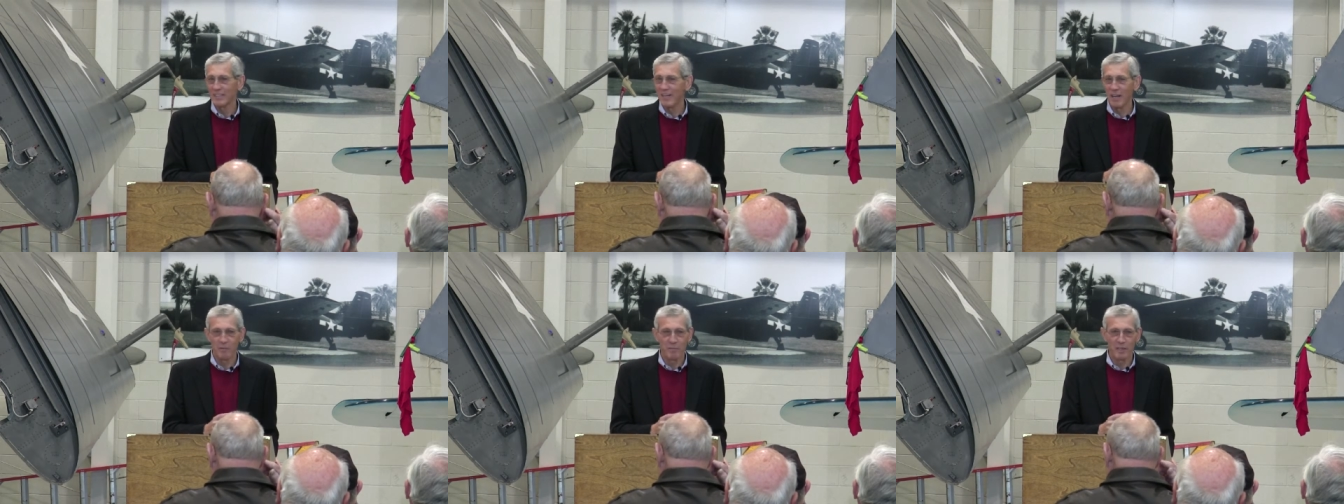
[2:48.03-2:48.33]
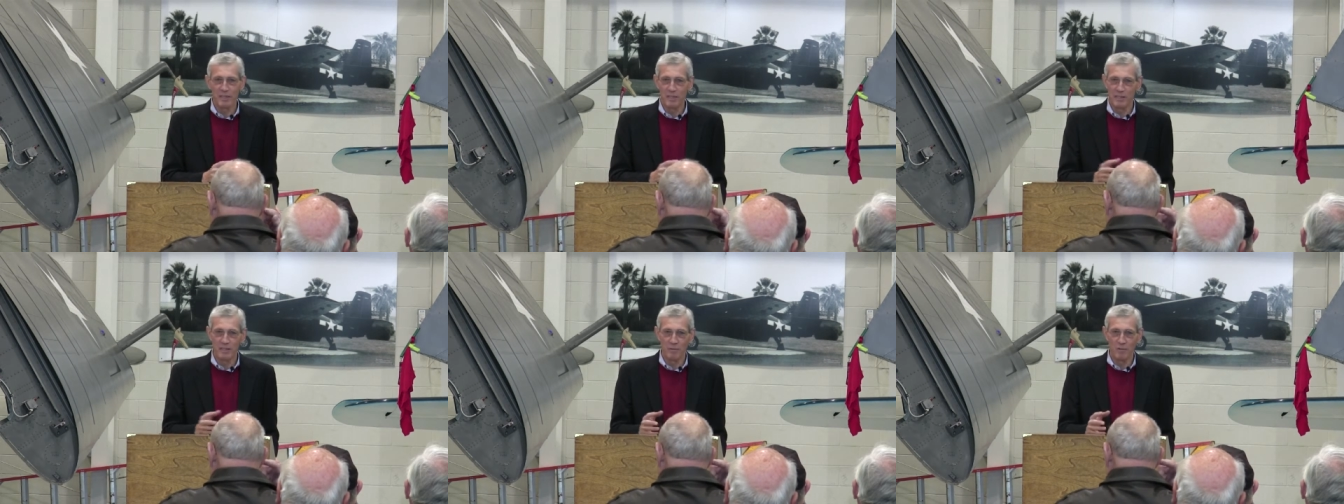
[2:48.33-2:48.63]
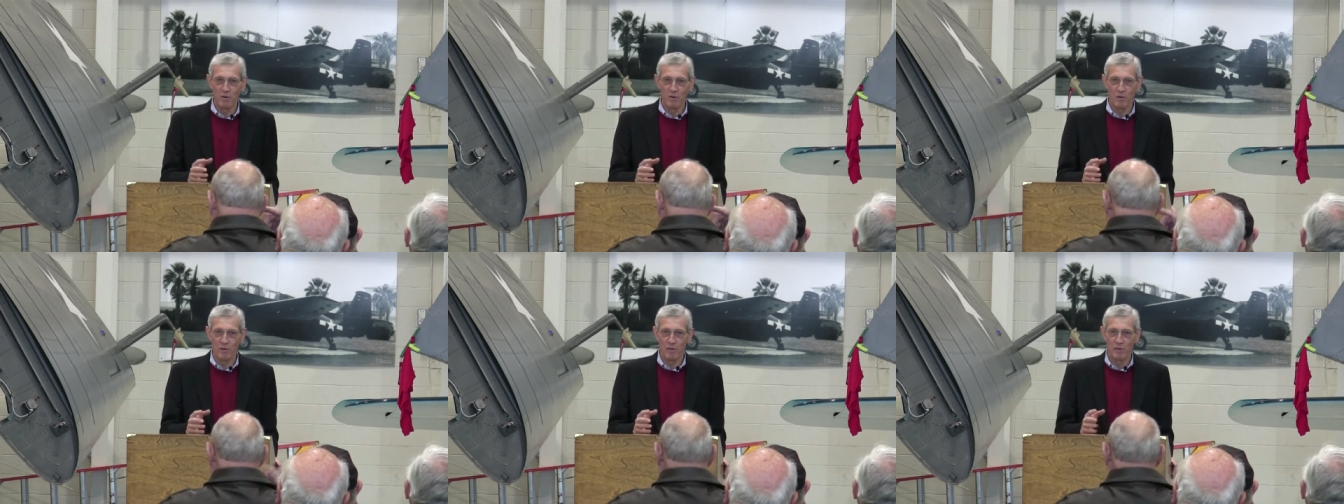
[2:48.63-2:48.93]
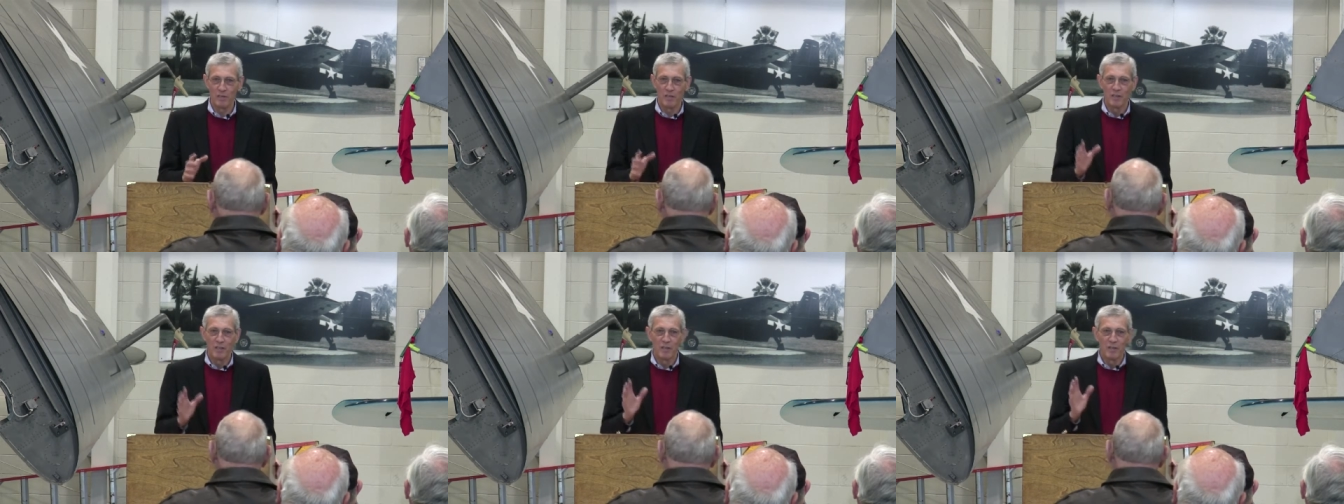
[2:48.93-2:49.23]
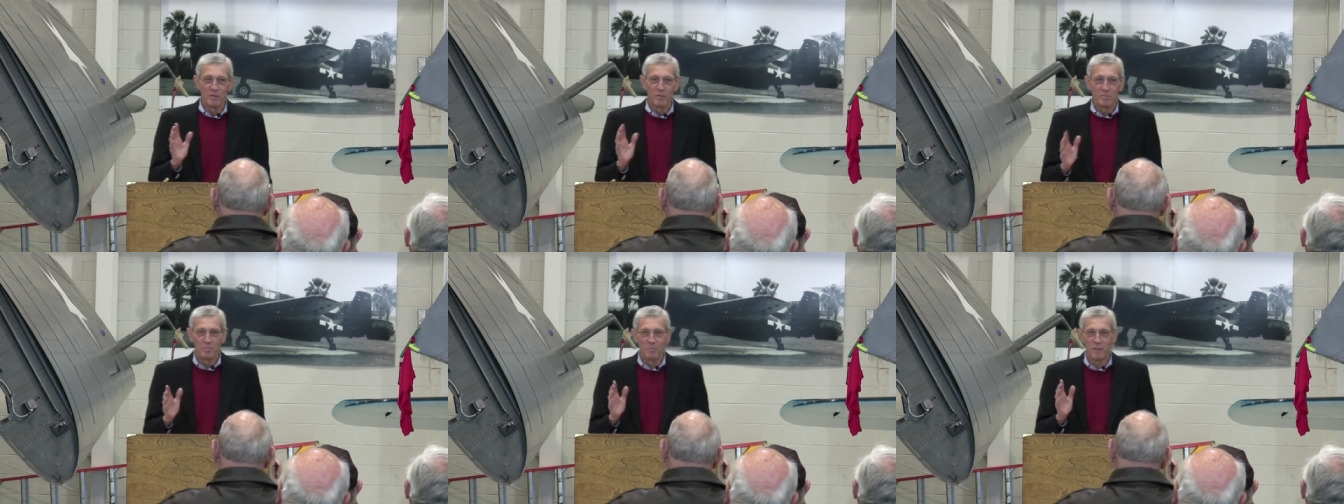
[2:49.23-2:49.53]
It's not me anymore.
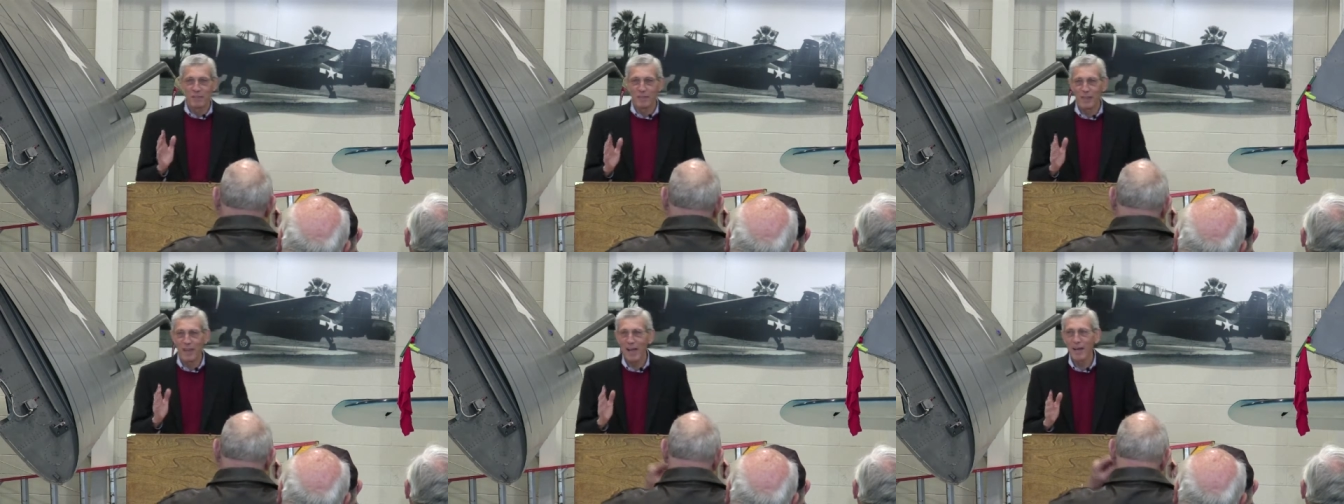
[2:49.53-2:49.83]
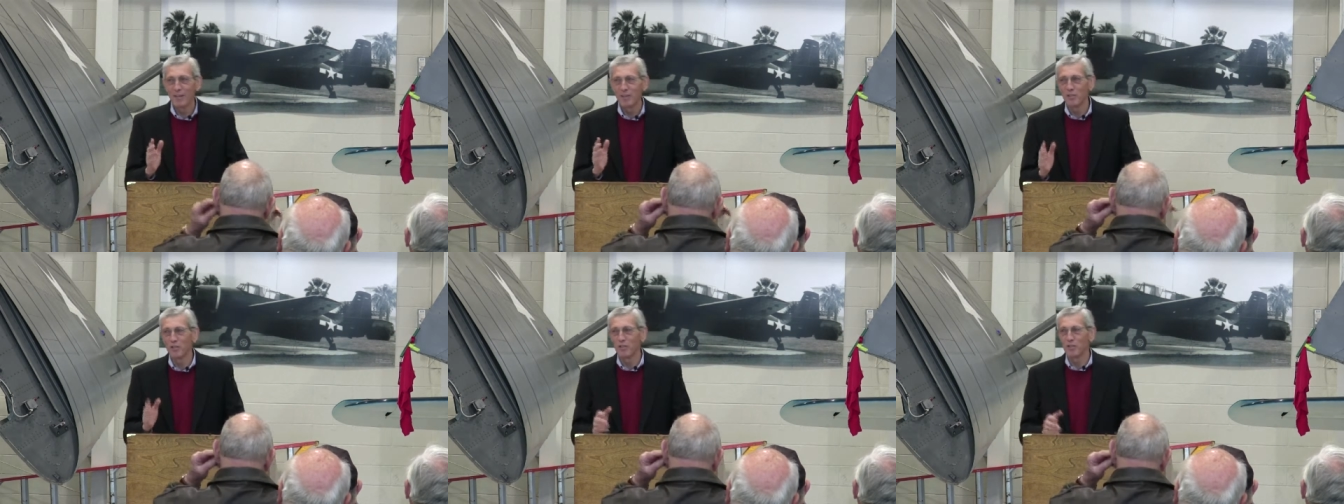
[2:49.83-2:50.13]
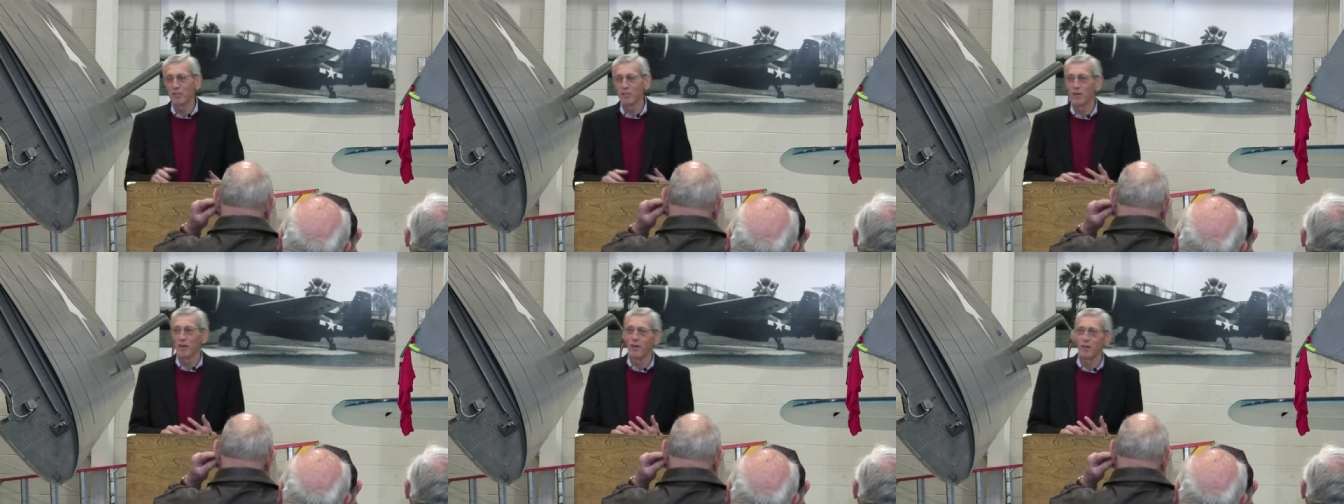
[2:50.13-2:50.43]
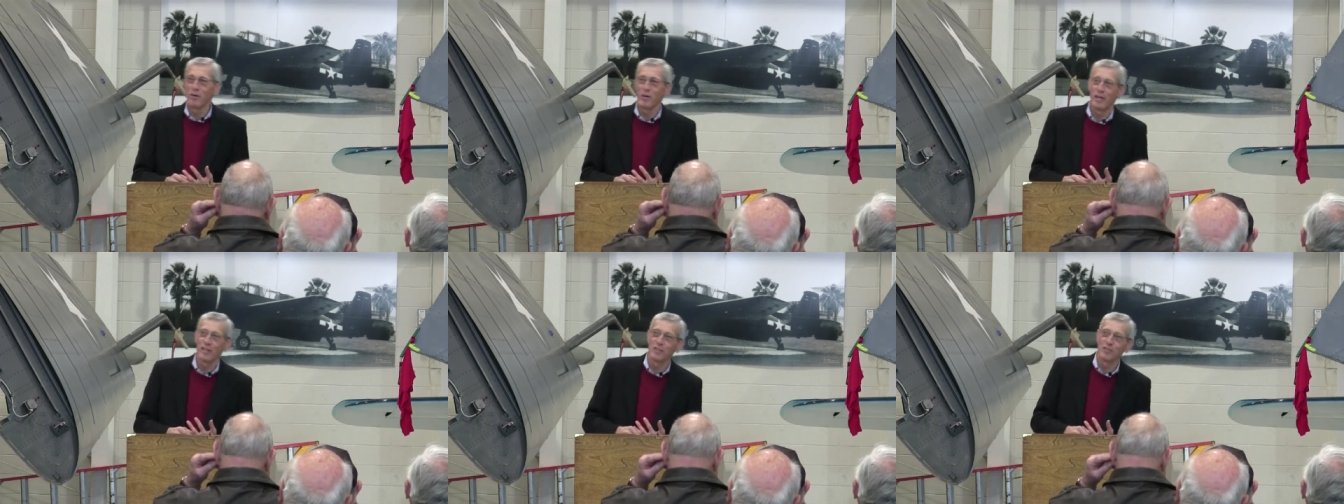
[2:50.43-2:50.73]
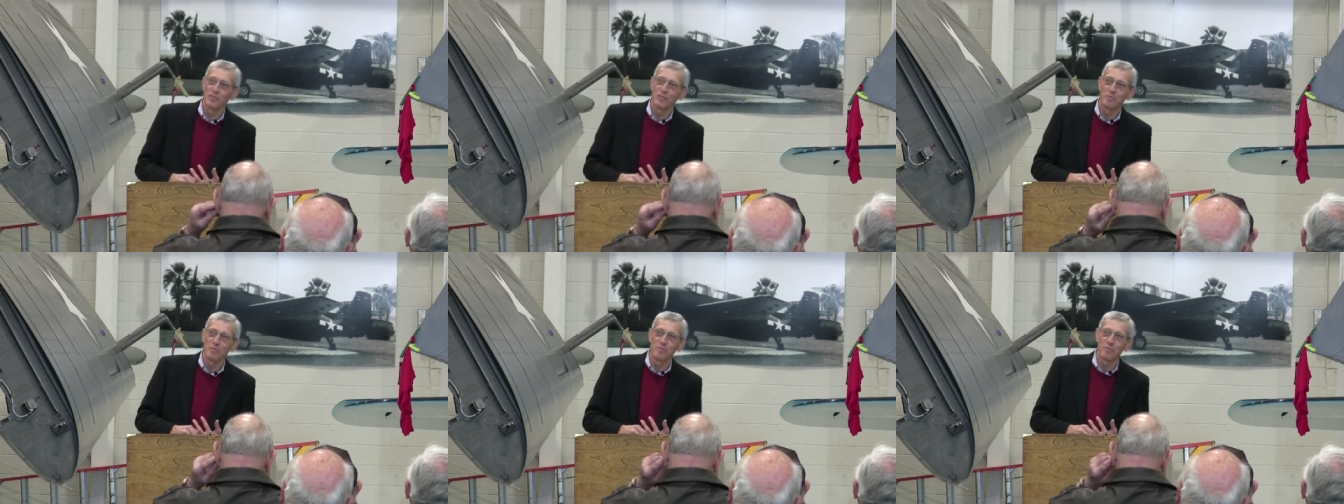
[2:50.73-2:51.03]
But the guy I used to know
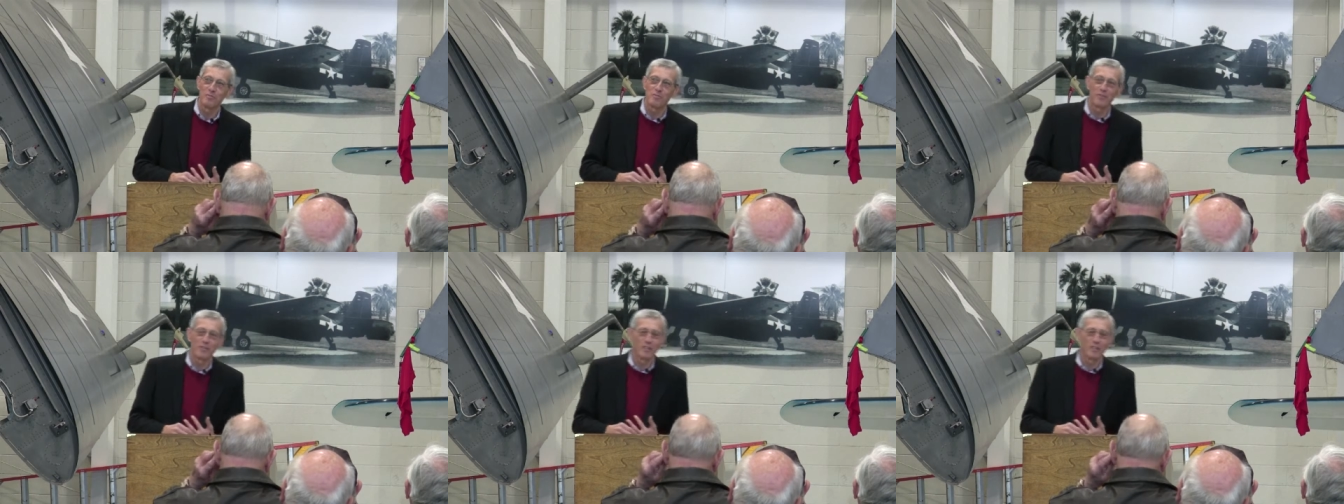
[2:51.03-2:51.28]
had some